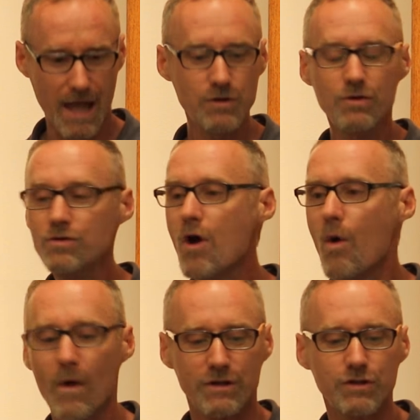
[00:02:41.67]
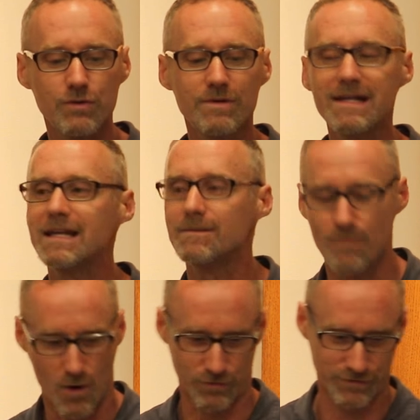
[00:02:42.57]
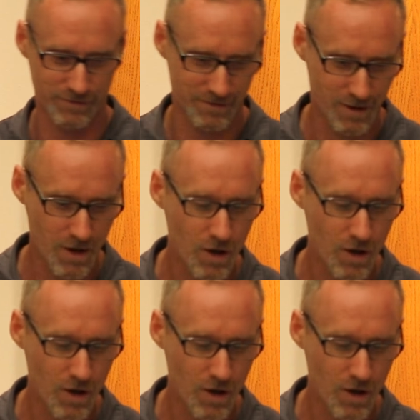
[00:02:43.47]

And you know what you need most.